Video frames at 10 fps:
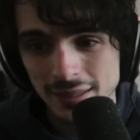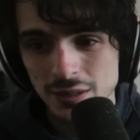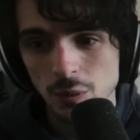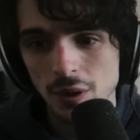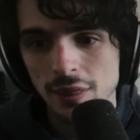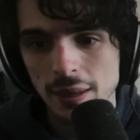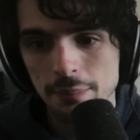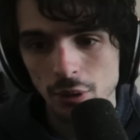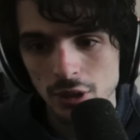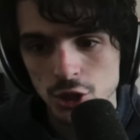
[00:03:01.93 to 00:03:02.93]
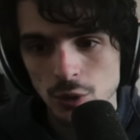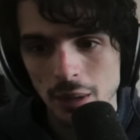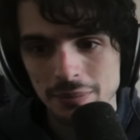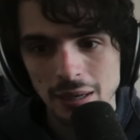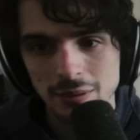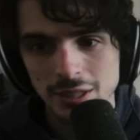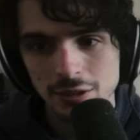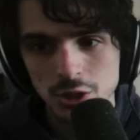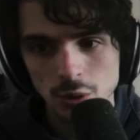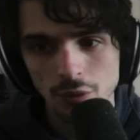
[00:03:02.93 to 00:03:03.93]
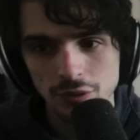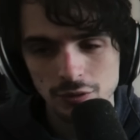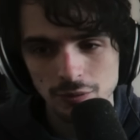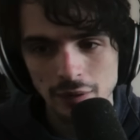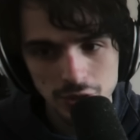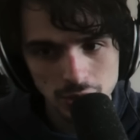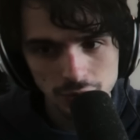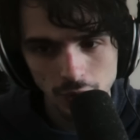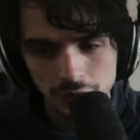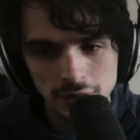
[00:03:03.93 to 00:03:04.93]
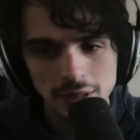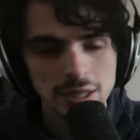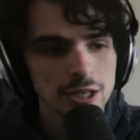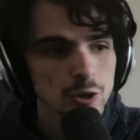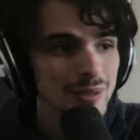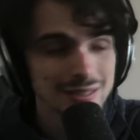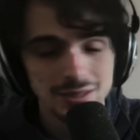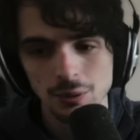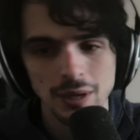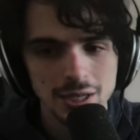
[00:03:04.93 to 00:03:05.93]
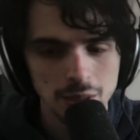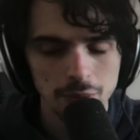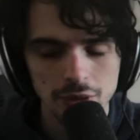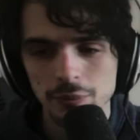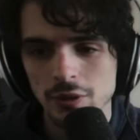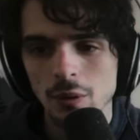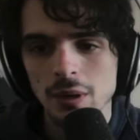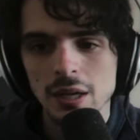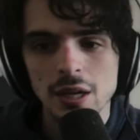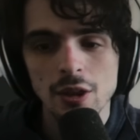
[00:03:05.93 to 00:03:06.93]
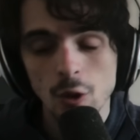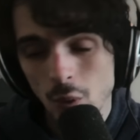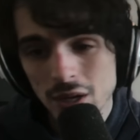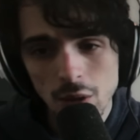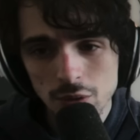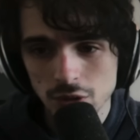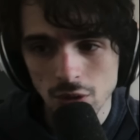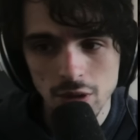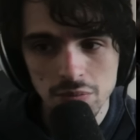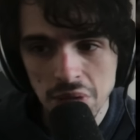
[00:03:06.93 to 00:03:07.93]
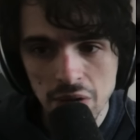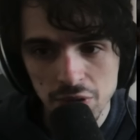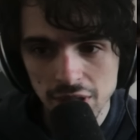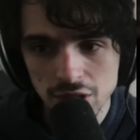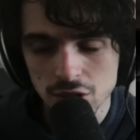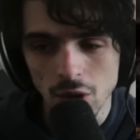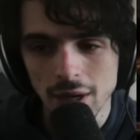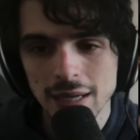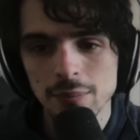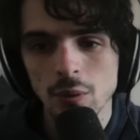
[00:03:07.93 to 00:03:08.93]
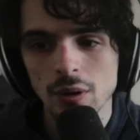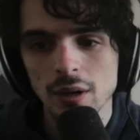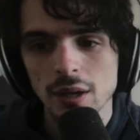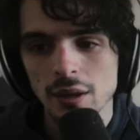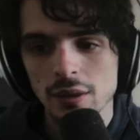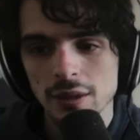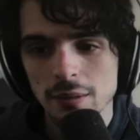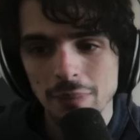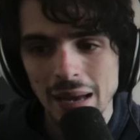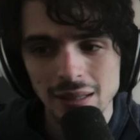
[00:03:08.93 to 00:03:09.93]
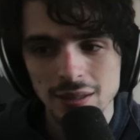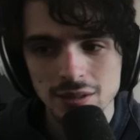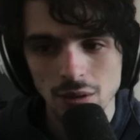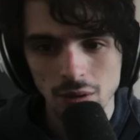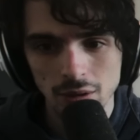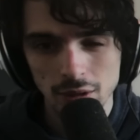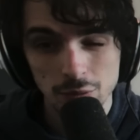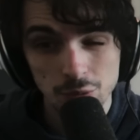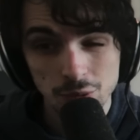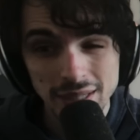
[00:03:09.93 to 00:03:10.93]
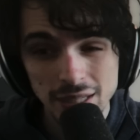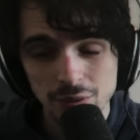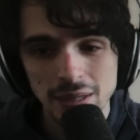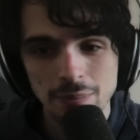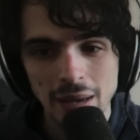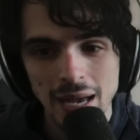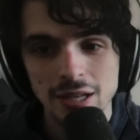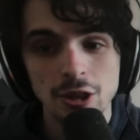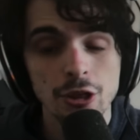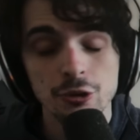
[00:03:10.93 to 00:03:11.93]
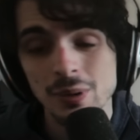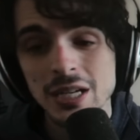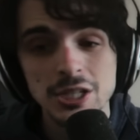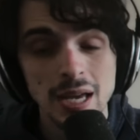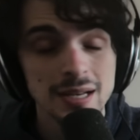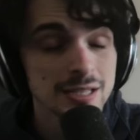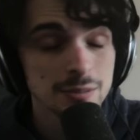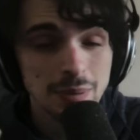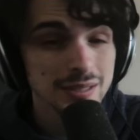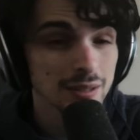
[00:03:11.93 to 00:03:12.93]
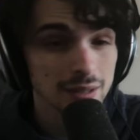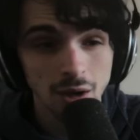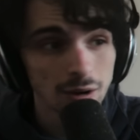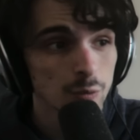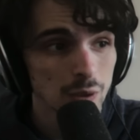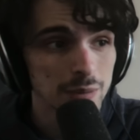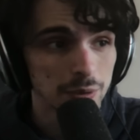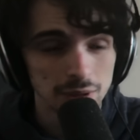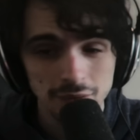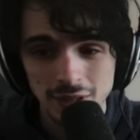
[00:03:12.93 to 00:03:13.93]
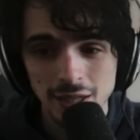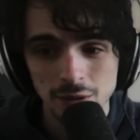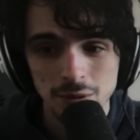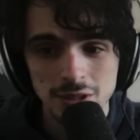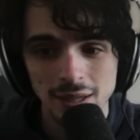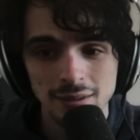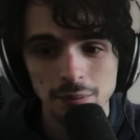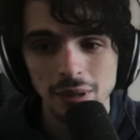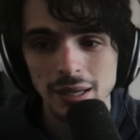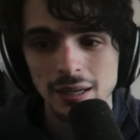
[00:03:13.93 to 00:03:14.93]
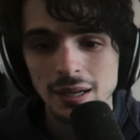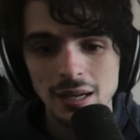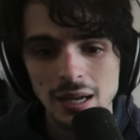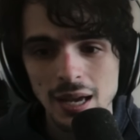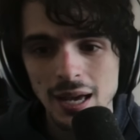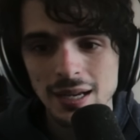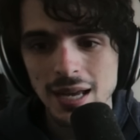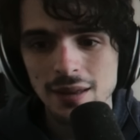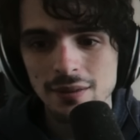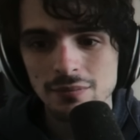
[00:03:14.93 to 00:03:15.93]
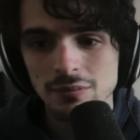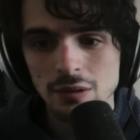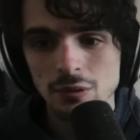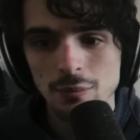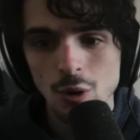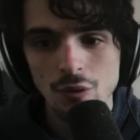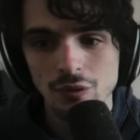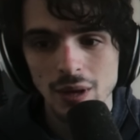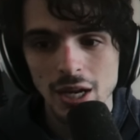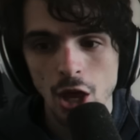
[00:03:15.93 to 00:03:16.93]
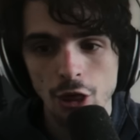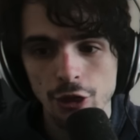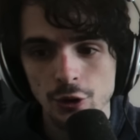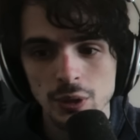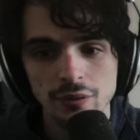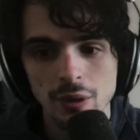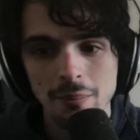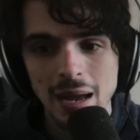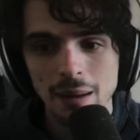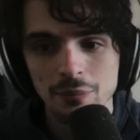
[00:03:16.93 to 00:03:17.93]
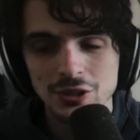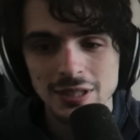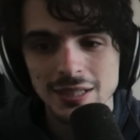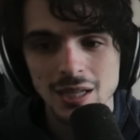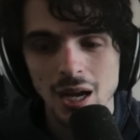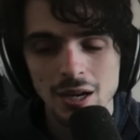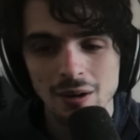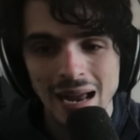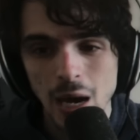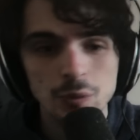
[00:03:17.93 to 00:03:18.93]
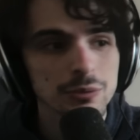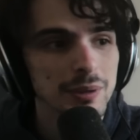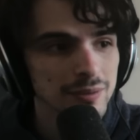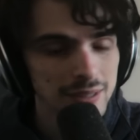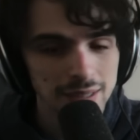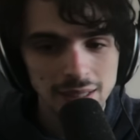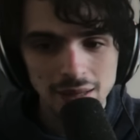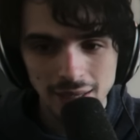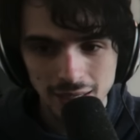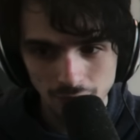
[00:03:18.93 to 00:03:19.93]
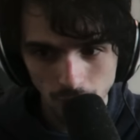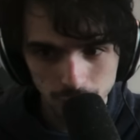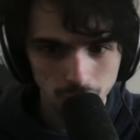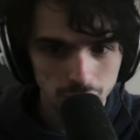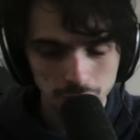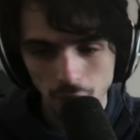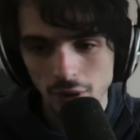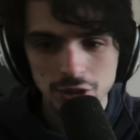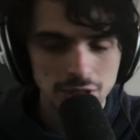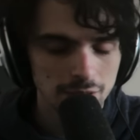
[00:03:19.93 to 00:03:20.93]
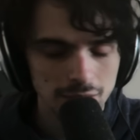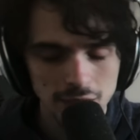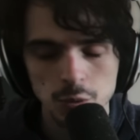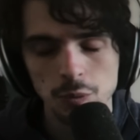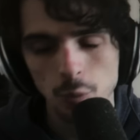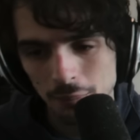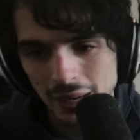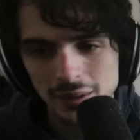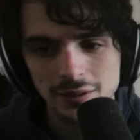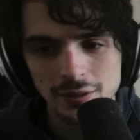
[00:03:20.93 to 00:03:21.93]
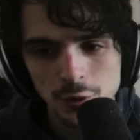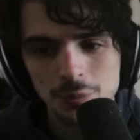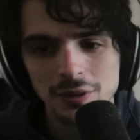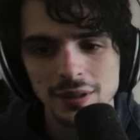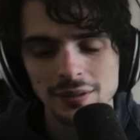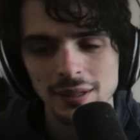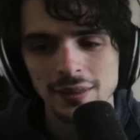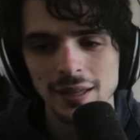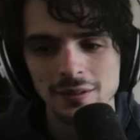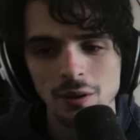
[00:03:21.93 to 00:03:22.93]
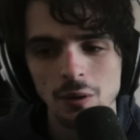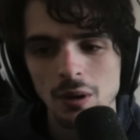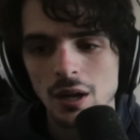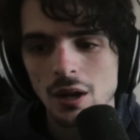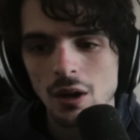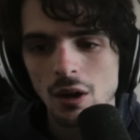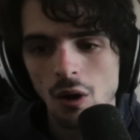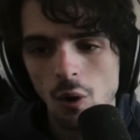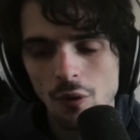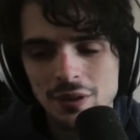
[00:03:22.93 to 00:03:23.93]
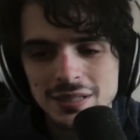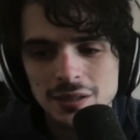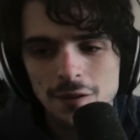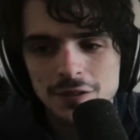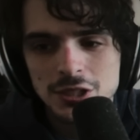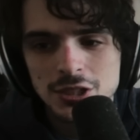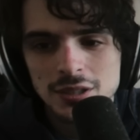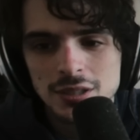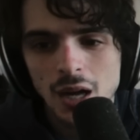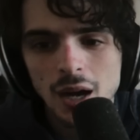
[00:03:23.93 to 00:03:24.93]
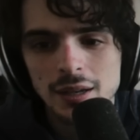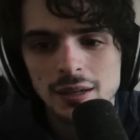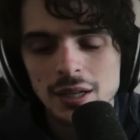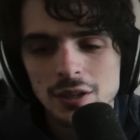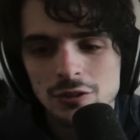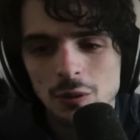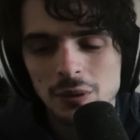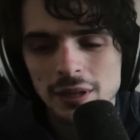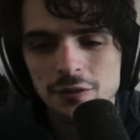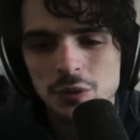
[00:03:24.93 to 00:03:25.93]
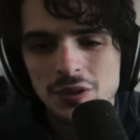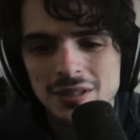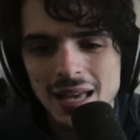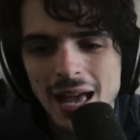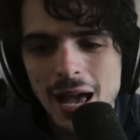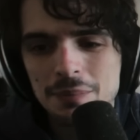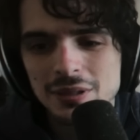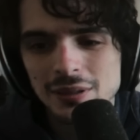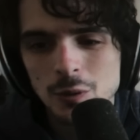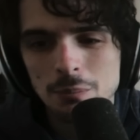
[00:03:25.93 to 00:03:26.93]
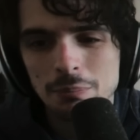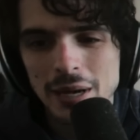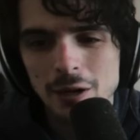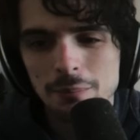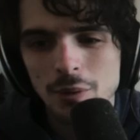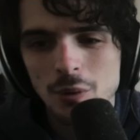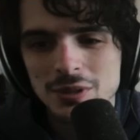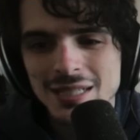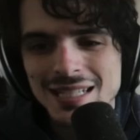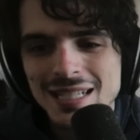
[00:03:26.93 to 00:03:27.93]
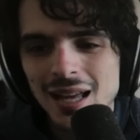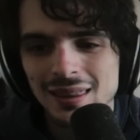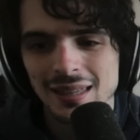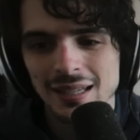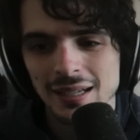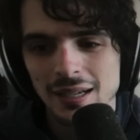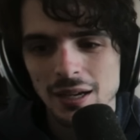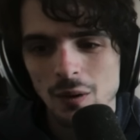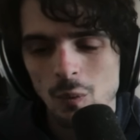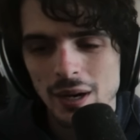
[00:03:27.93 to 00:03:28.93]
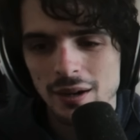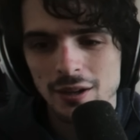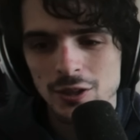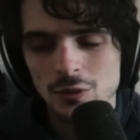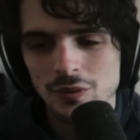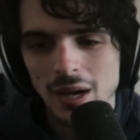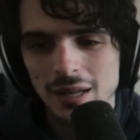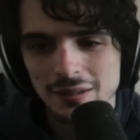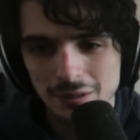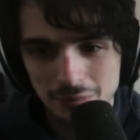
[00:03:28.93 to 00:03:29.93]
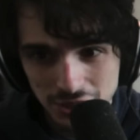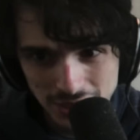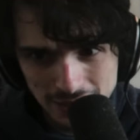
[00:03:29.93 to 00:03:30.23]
one, they put a drop down here, so if the survivor does vault it, you can still catch up with them. So the windows are not really strong anymore. The pallets are really, really bad. The 3-gen is basically unwinnable if the killer decides to play it. And again, they removed like a third of the map. There's an entire house missing that could have also spawned generators with more pallets and loops and things like that. So all this stuff is just gone. So we're left with this absolute bare bones nothing, where you've got some shitty